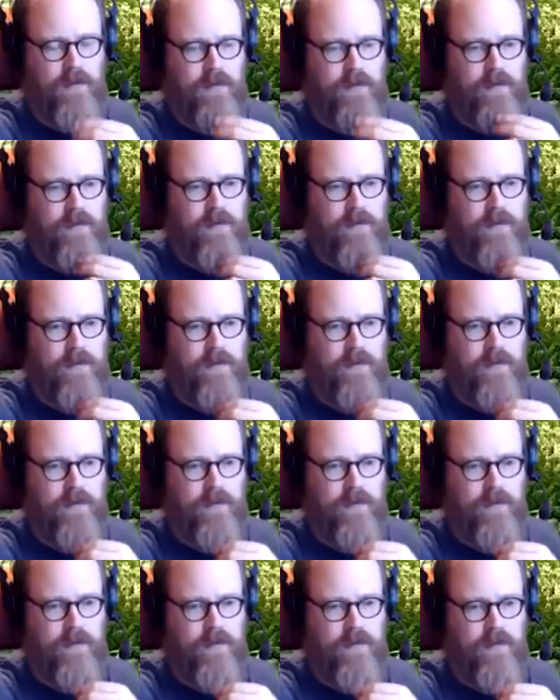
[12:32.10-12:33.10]

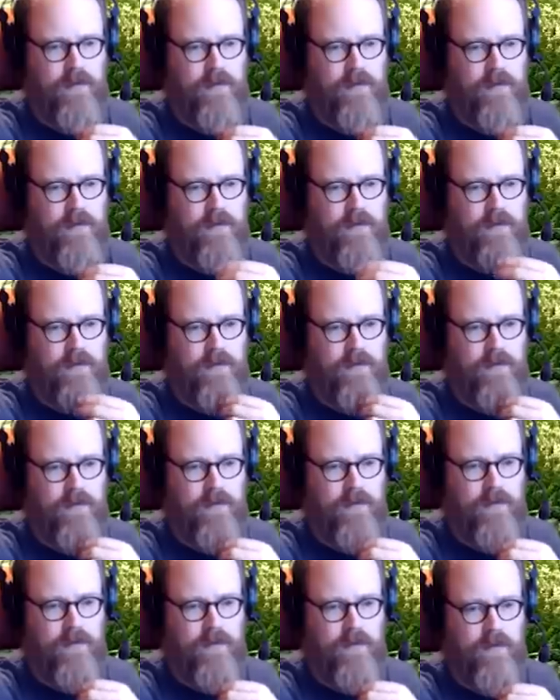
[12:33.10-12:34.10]

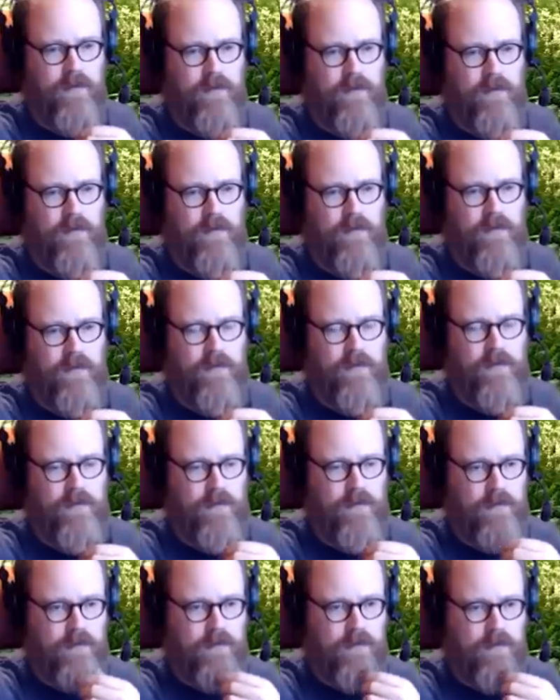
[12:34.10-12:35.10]

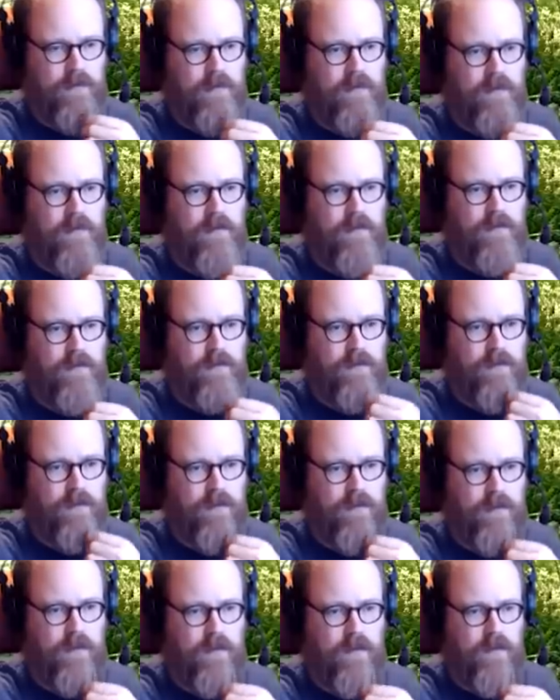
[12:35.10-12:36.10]

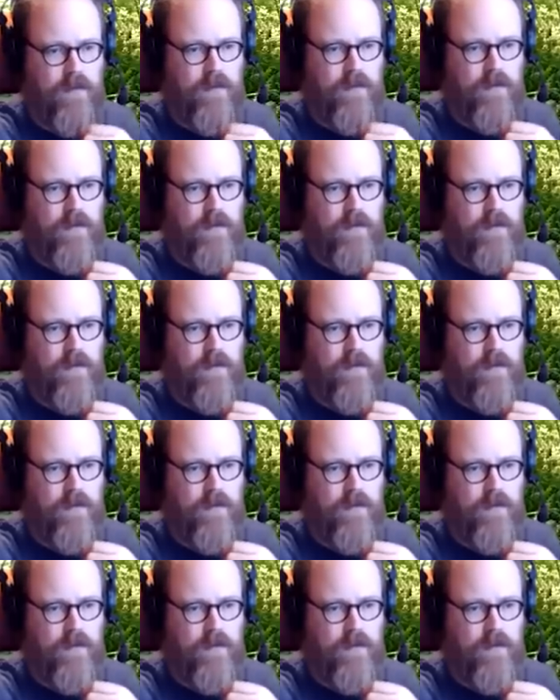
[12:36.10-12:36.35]
The person shown says nothing.